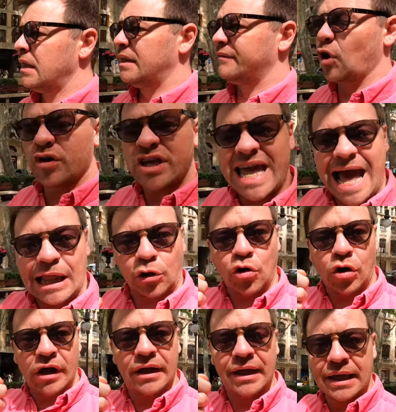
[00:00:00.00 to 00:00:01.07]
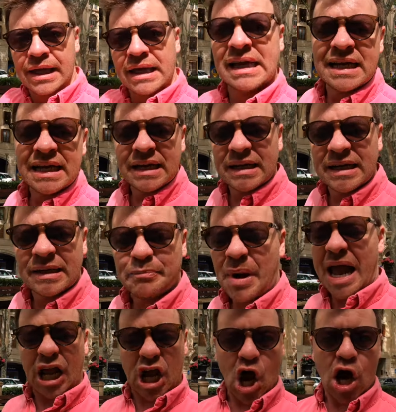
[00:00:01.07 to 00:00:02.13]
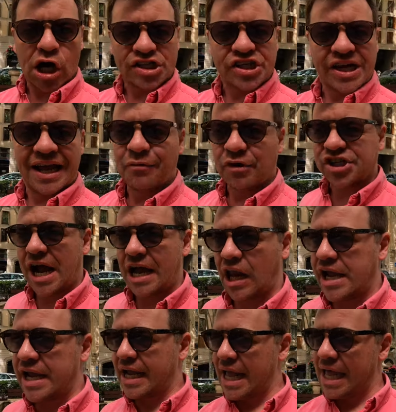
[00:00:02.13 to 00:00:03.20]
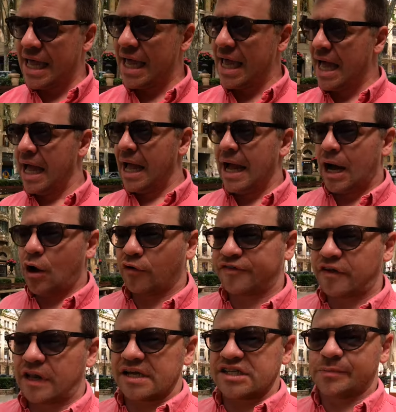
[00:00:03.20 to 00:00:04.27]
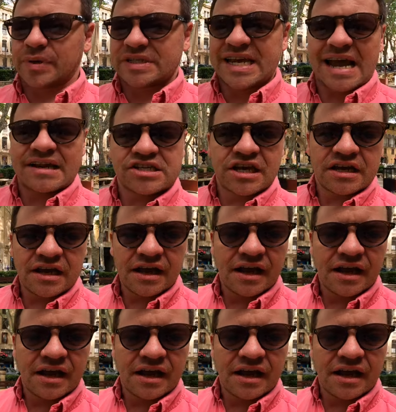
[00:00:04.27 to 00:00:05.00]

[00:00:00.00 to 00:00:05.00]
They've got yellow bank cards, which I like. I often like to pretend